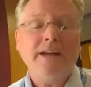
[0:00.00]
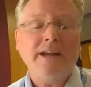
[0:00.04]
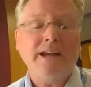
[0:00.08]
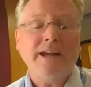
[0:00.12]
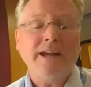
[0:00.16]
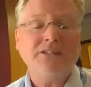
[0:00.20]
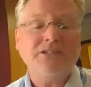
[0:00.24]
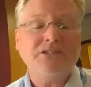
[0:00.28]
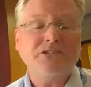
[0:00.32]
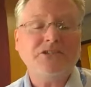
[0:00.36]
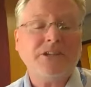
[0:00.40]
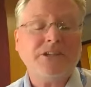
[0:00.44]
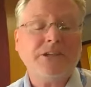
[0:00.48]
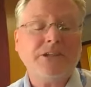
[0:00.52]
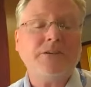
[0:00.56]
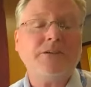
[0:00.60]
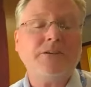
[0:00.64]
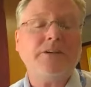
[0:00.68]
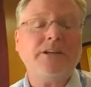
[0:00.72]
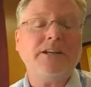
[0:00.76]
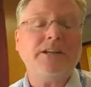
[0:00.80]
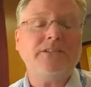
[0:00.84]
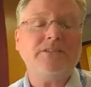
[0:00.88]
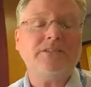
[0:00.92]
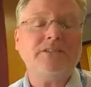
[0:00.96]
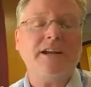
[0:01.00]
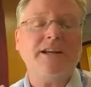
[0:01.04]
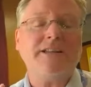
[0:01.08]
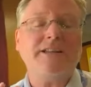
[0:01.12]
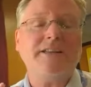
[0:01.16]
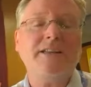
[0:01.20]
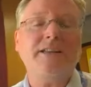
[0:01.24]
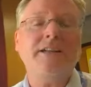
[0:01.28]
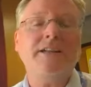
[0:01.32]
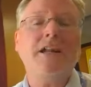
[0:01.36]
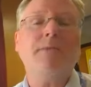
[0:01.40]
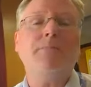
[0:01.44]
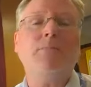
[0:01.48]
And security is like
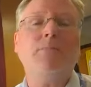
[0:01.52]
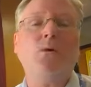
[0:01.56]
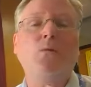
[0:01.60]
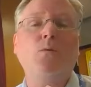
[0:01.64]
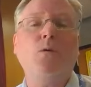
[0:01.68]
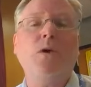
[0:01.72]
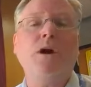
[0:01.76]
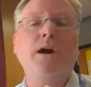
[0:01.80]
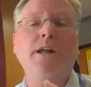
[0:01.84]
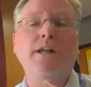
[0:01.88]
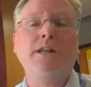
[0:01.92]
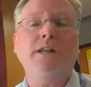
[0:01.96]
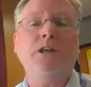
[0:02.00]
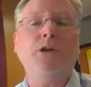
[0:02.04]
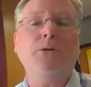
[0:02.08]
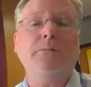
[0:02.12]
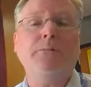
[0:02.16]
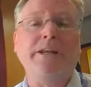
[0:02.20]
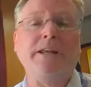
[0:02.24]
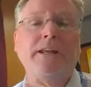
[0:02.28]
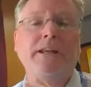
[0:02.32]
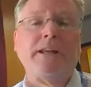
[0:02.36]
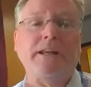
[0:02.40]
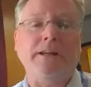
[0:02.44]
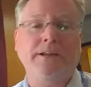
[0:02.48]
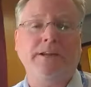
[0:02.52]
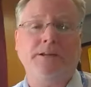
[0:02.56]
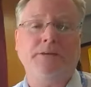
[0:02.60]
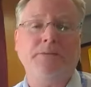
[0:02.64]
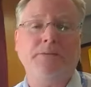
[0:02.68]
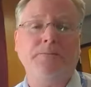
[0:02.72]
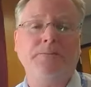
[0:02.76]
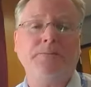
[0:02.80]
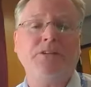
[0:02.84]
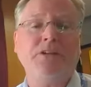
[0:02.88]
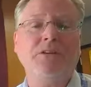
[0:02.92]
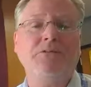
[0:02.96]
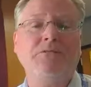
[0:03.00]
the number one human need,
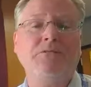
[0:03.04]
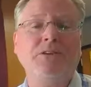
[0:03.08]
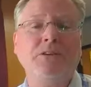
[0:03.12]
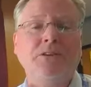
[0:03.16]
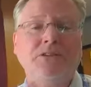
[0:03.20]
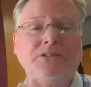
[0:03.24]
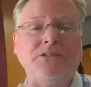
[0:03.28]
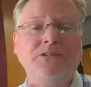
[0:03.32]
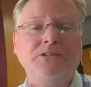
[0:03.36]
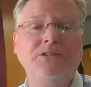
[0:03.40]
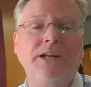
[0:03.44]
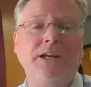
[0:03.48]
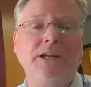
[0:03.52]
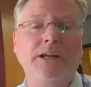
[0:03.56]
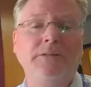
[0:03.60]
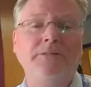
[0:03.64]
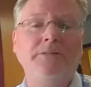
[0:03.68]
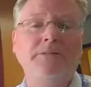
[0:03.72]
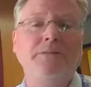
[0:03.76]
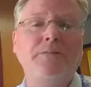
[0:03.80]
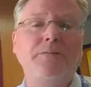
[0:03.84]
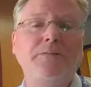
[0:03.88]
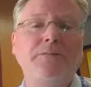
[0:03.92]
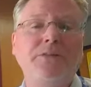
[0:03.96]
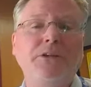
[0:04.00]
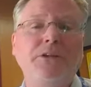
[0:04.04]
to feel safe.